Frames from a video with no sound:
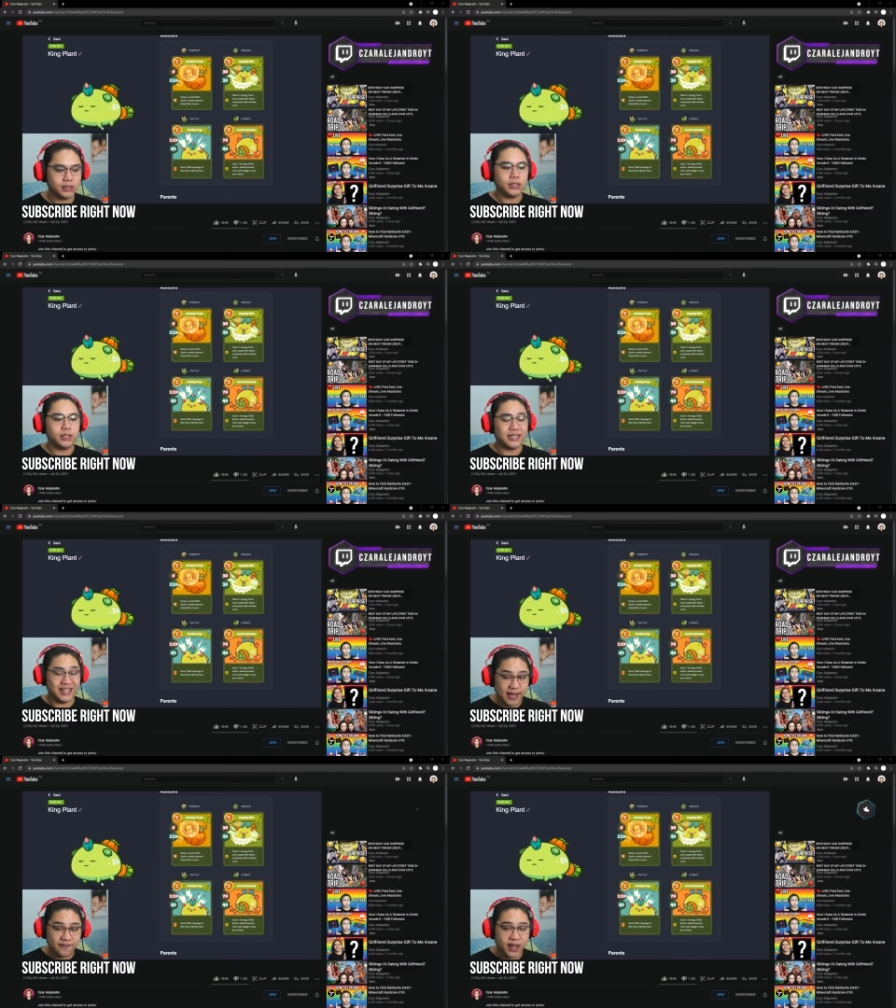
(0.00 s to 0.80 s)
they
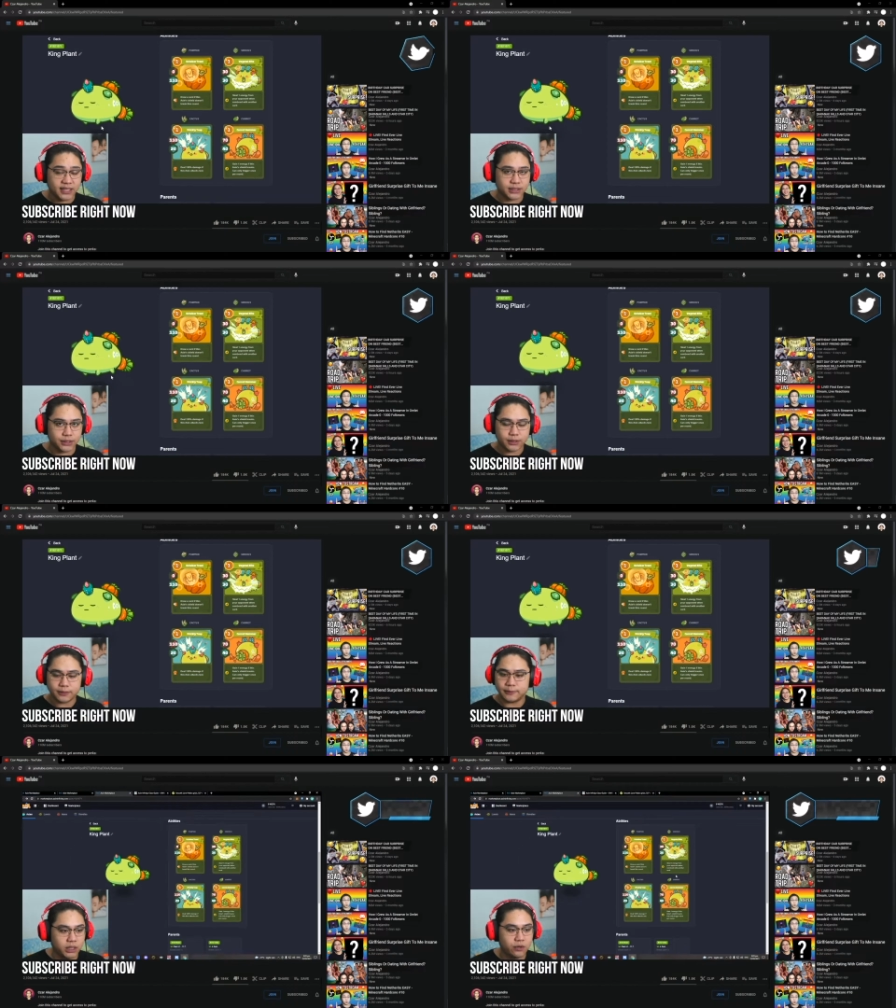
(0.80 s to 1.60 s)
die faster.
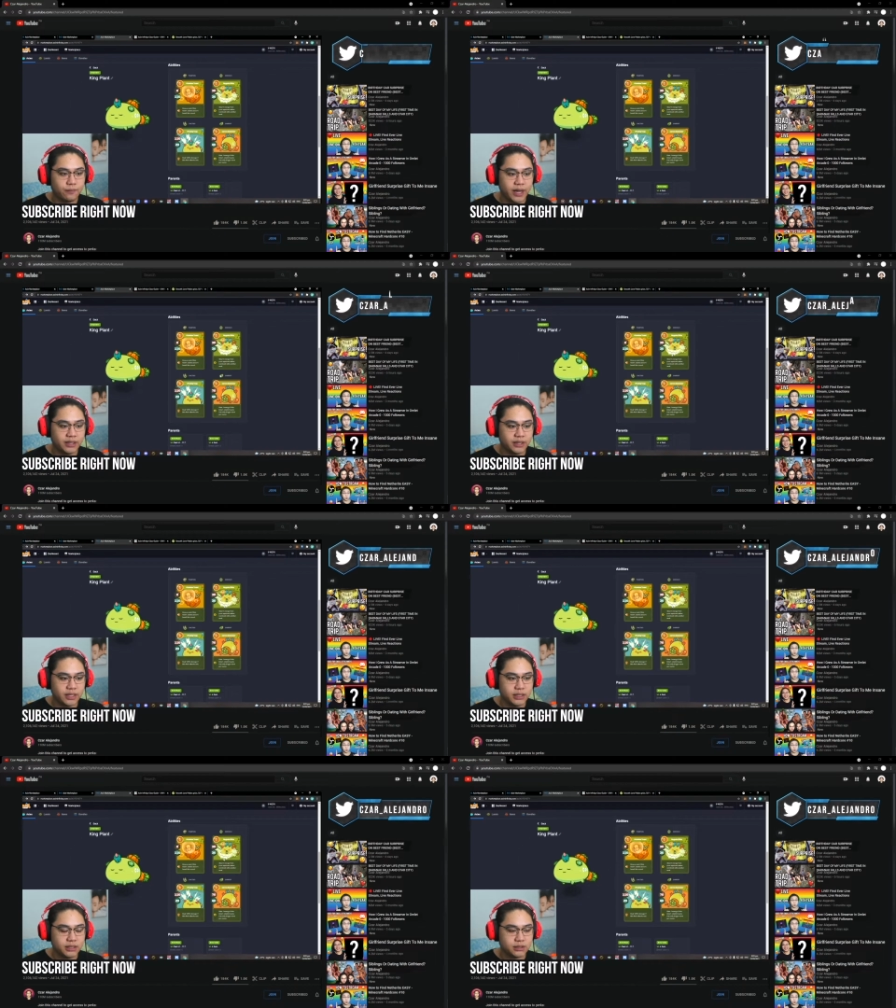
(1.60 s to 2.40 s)
I combine
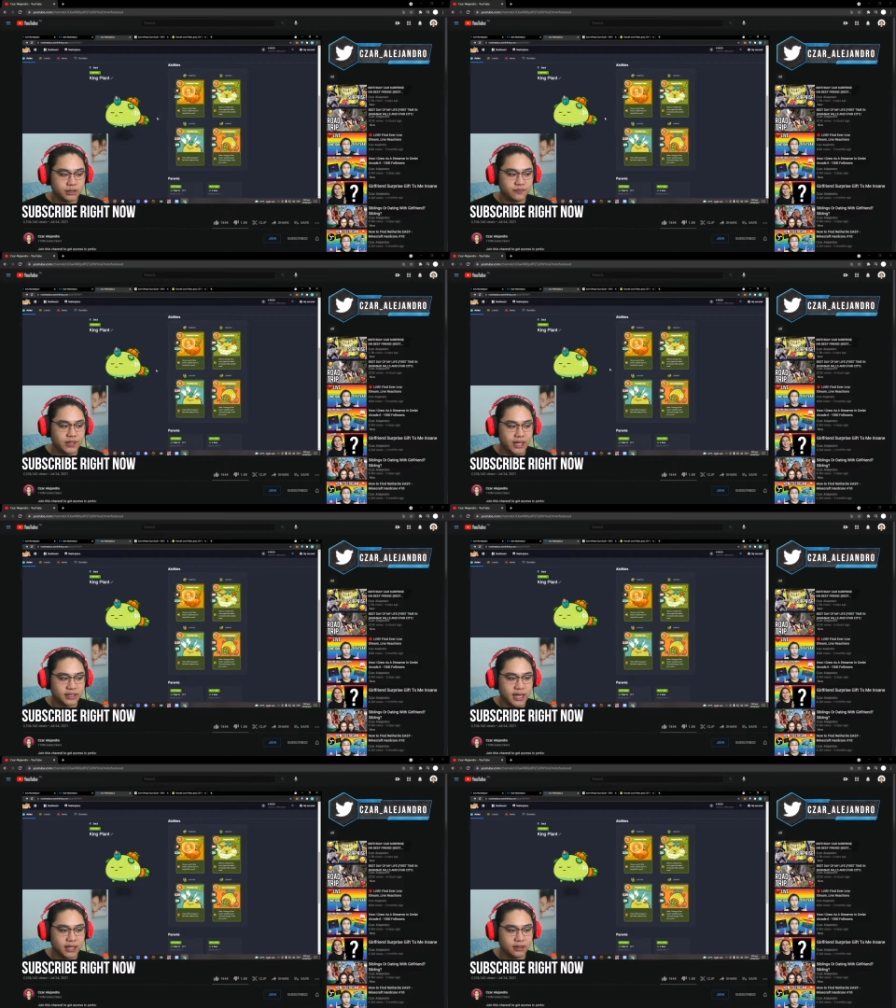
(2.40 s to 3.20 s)
these because if they
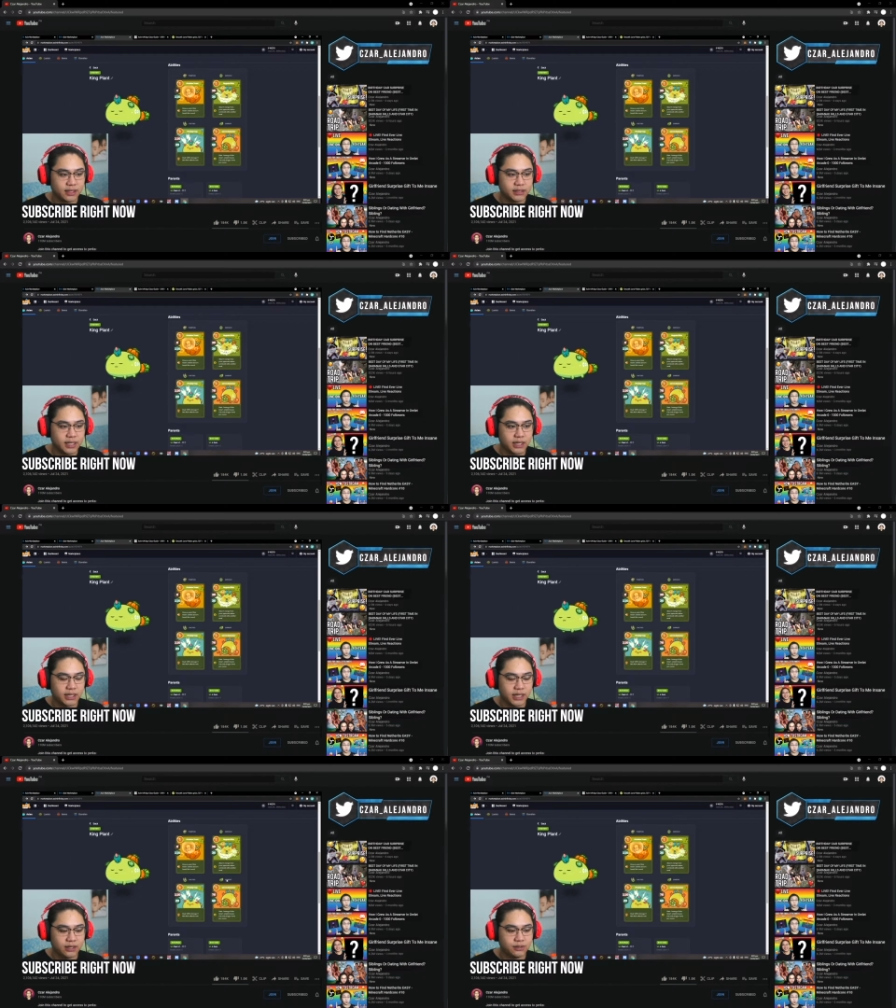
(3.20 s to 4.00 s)
attack this, I get
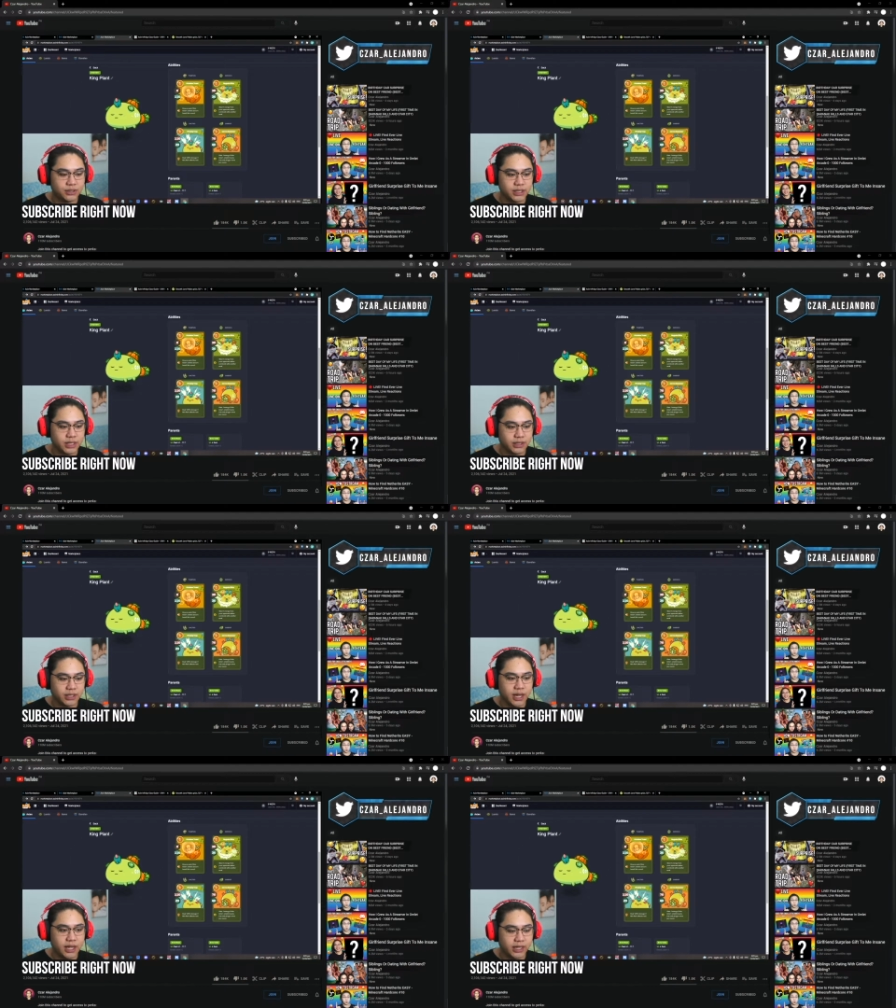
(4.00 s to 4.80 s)
energy and
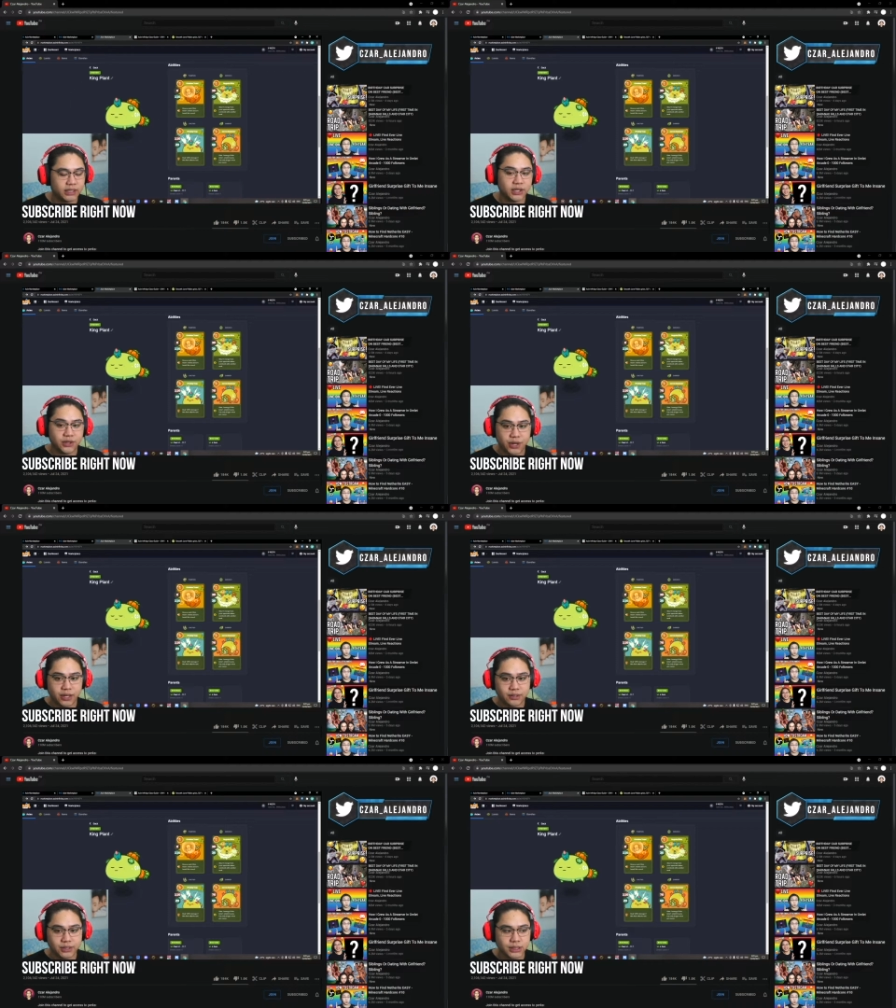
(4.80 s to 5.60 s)
then I get another
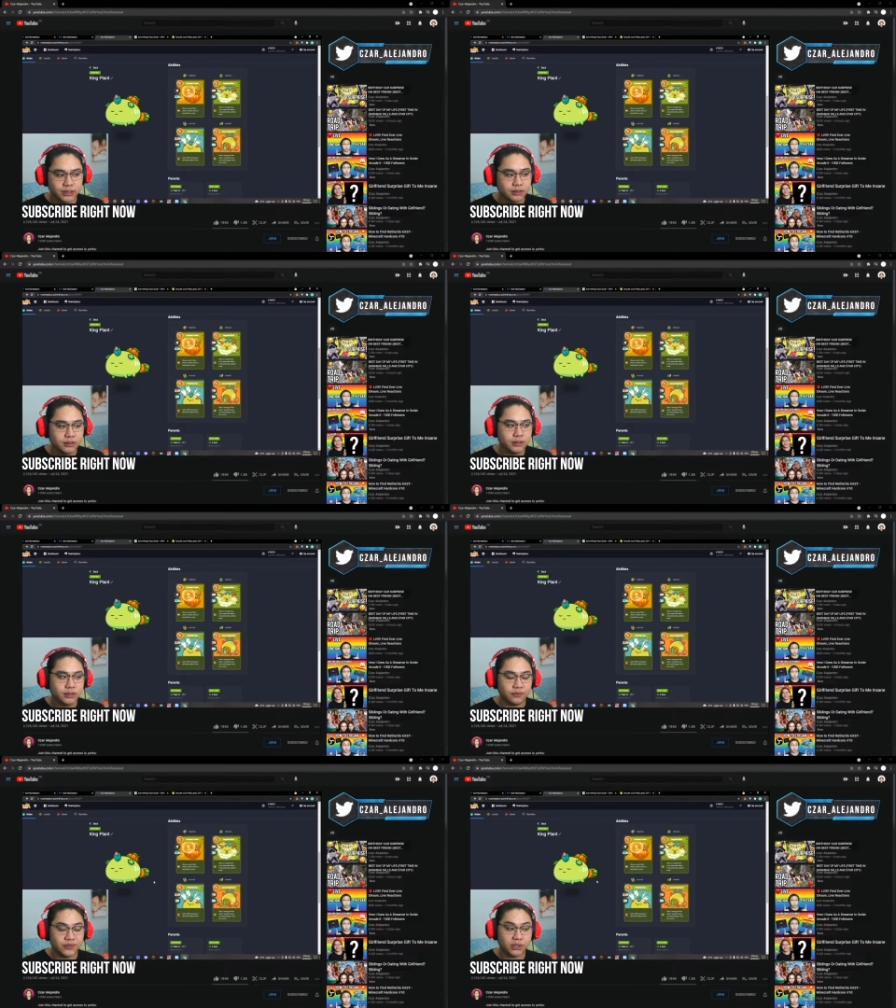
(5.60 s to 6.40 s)
energy
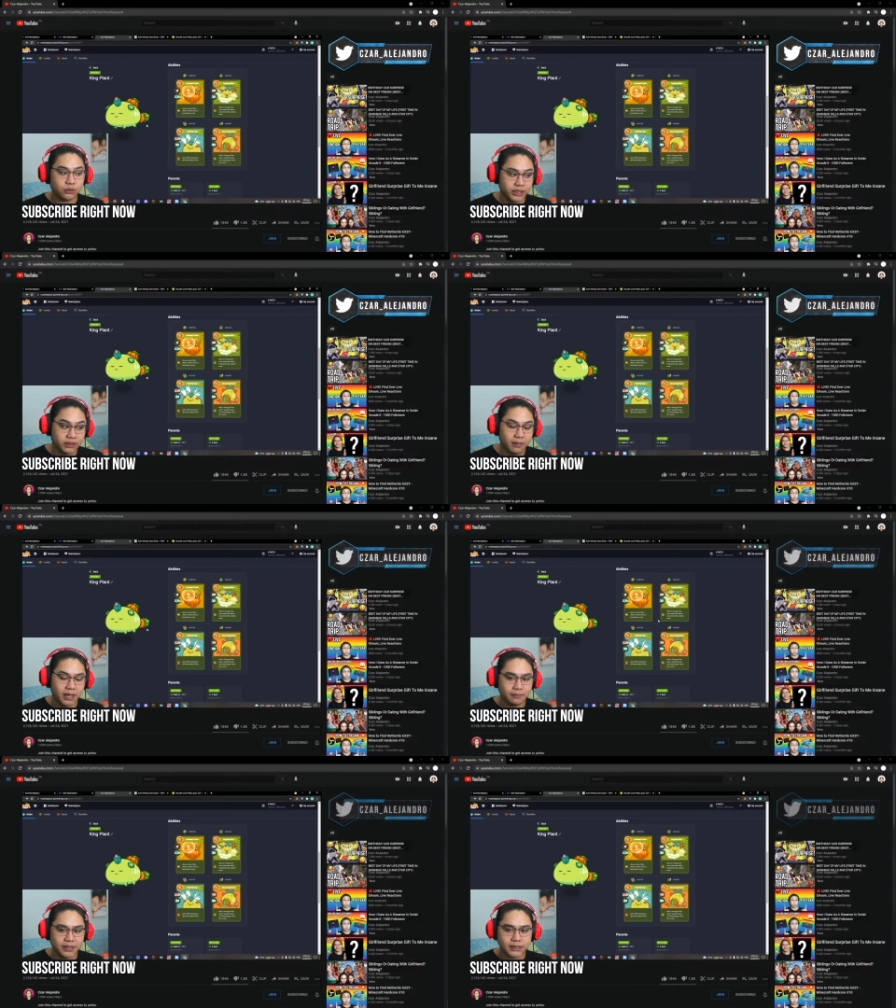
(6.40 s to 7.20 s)
if they don't kill my
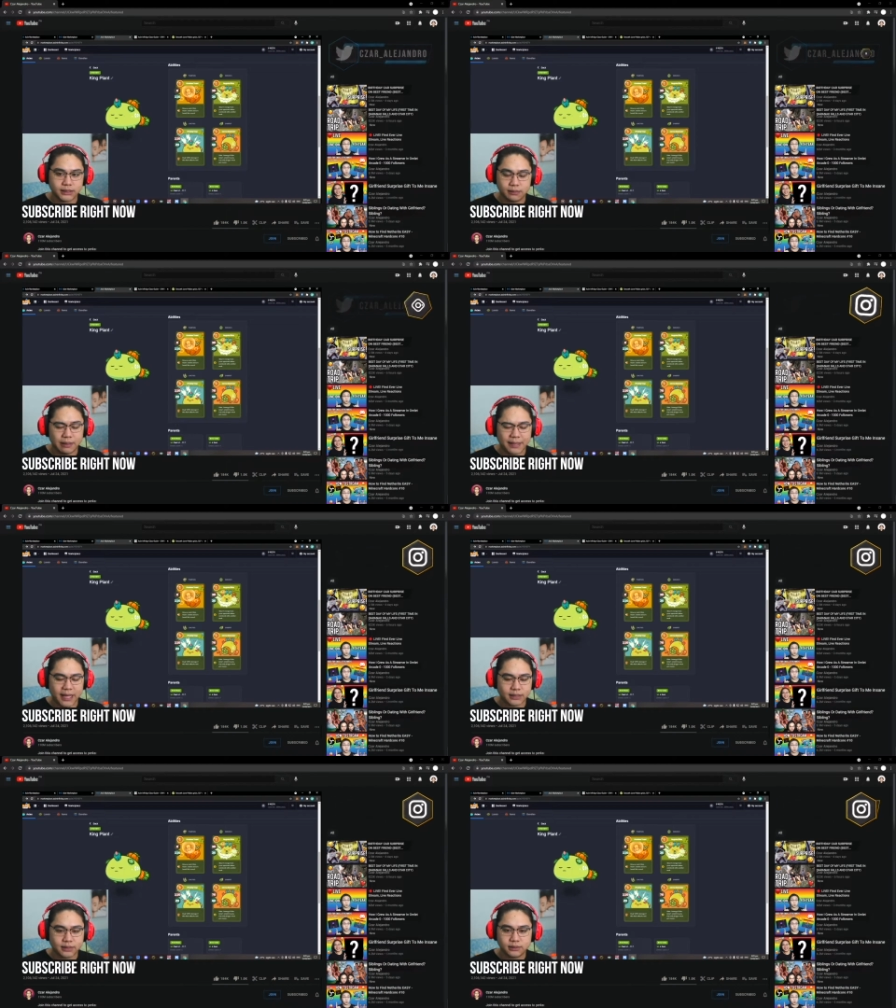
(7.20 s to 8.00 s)
beast, my
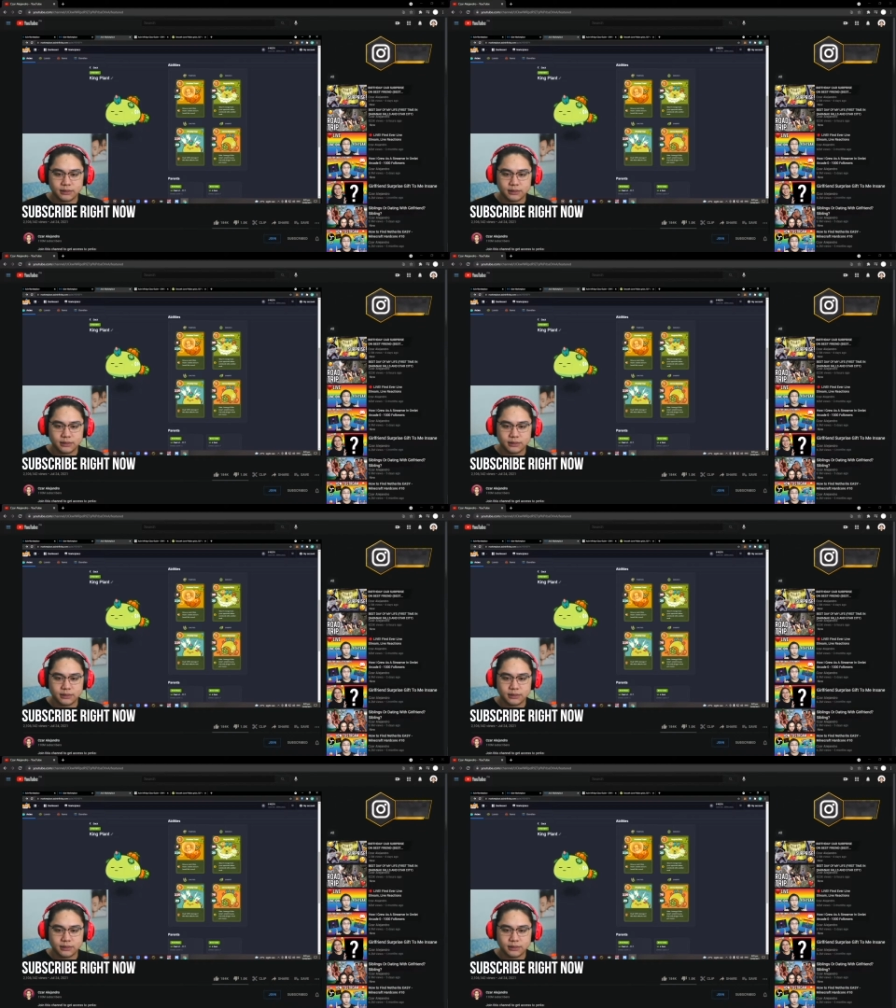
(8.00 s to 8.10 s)
plant.